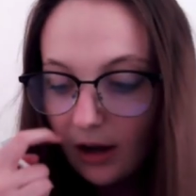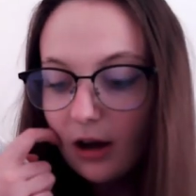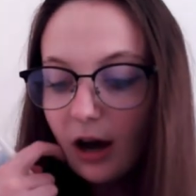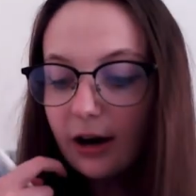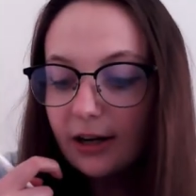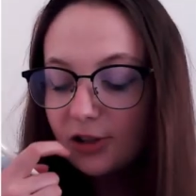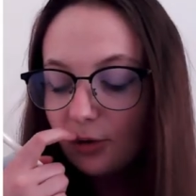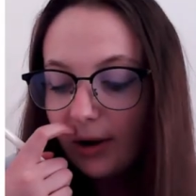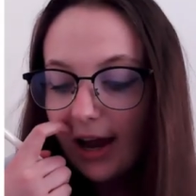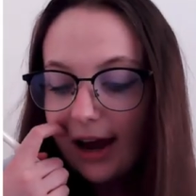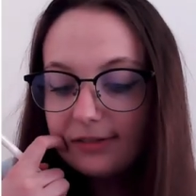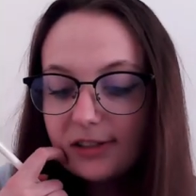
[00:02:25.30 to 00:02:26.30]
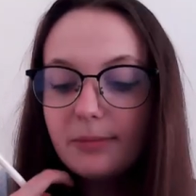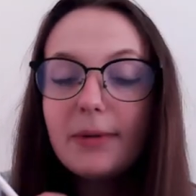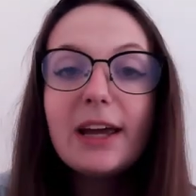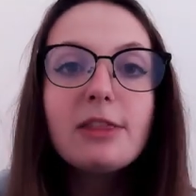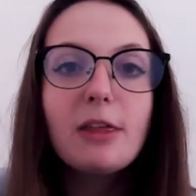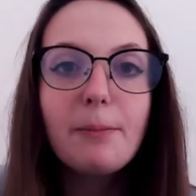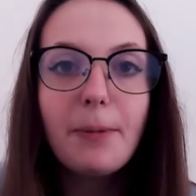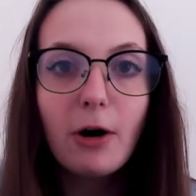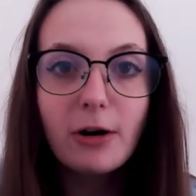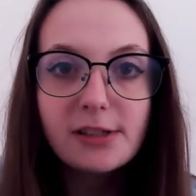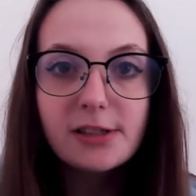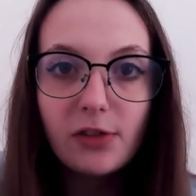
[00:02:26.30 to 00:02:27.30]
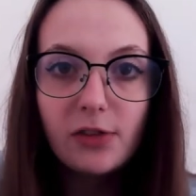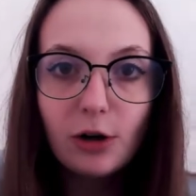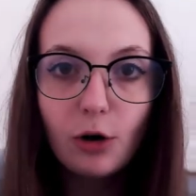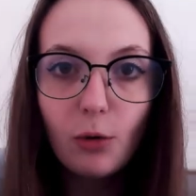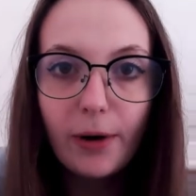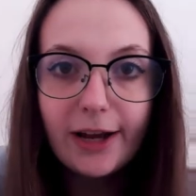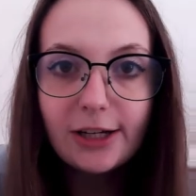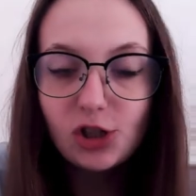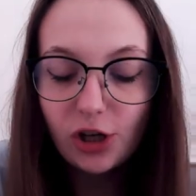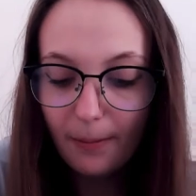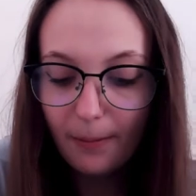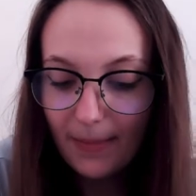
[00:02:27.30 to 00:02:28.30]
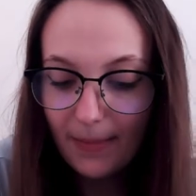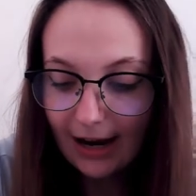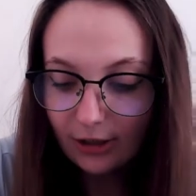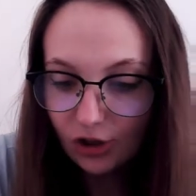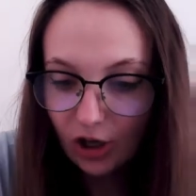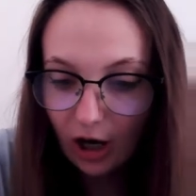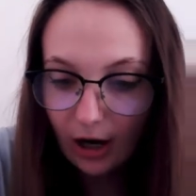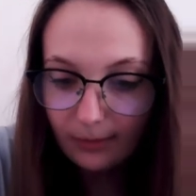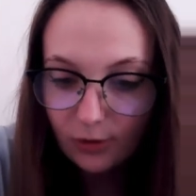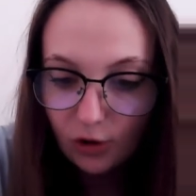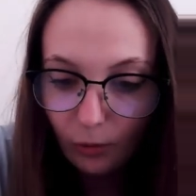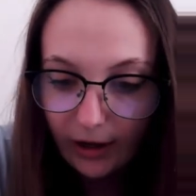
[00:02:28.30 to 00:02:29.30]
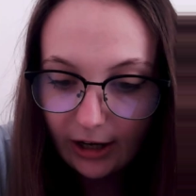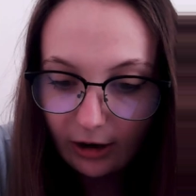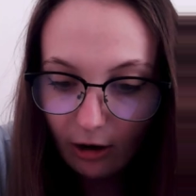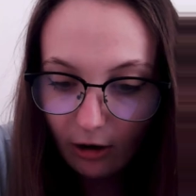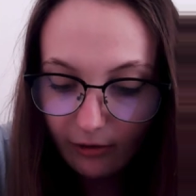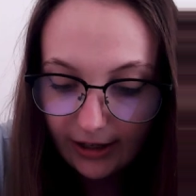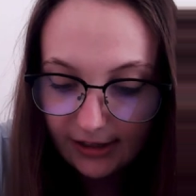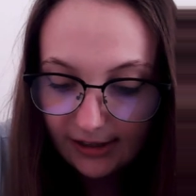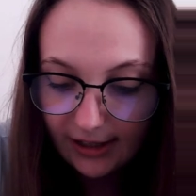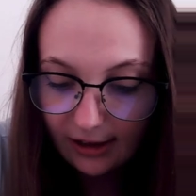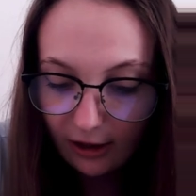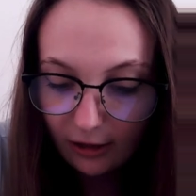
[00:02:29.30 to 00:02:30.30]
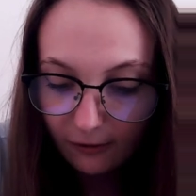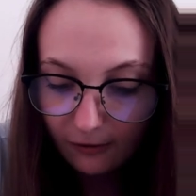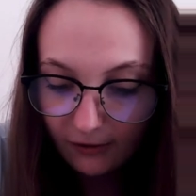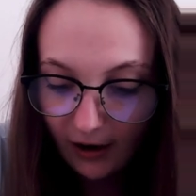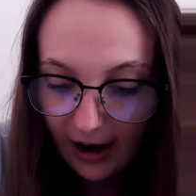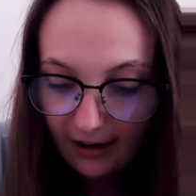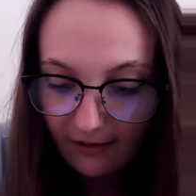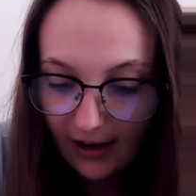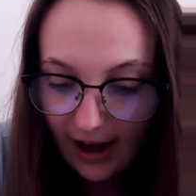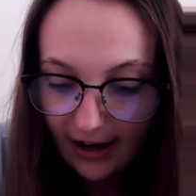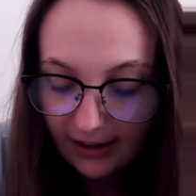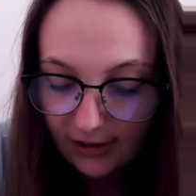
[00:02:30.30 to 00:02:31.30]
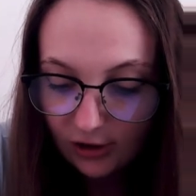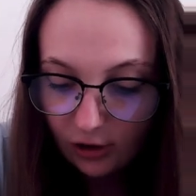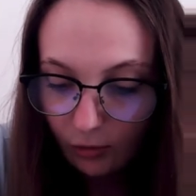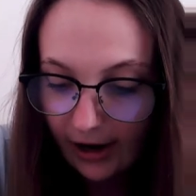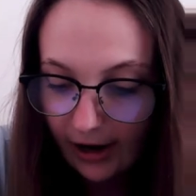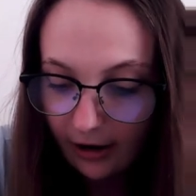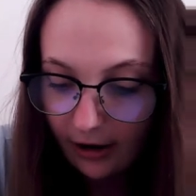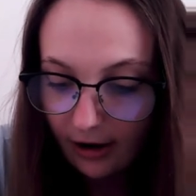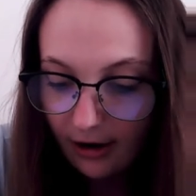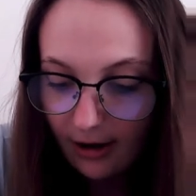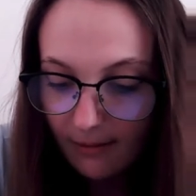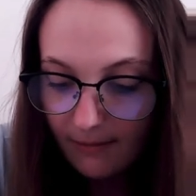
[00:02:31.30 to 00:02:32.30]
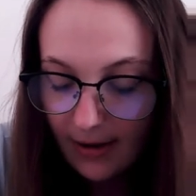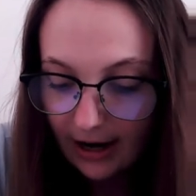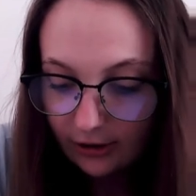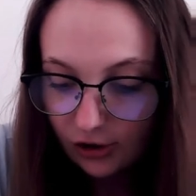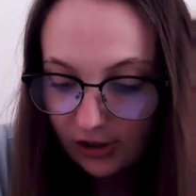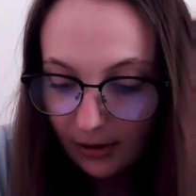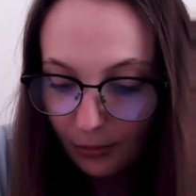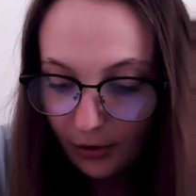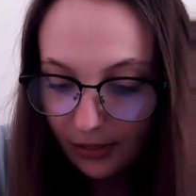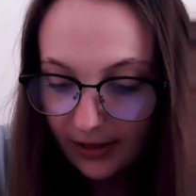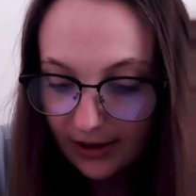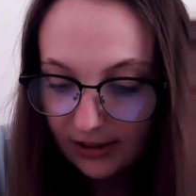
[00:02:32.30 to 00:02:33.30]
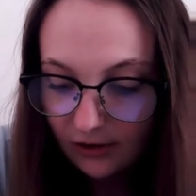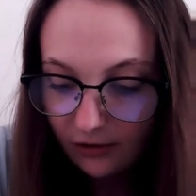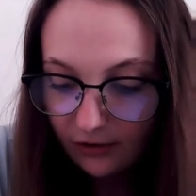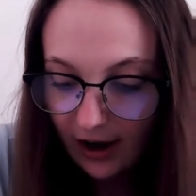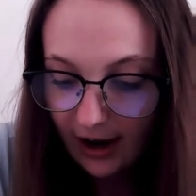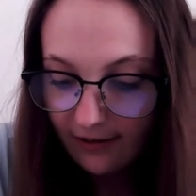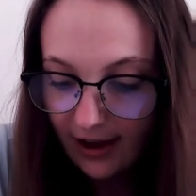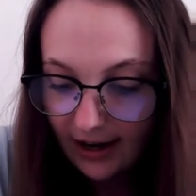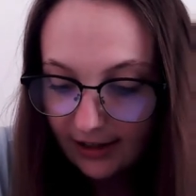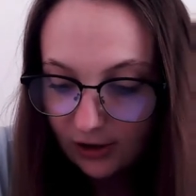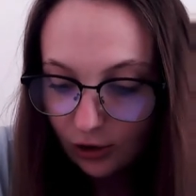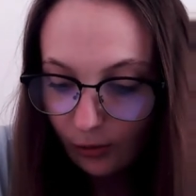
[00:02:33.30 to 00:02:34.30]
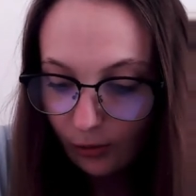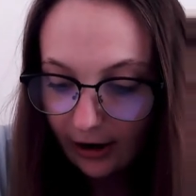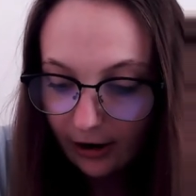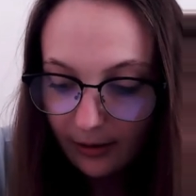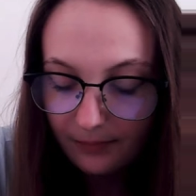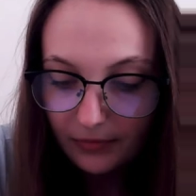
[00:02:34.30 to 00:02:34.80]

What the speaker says: All right, so we have to make the parts of the equation match up. So we can already see that the 5x squared matches up with this 5x squared.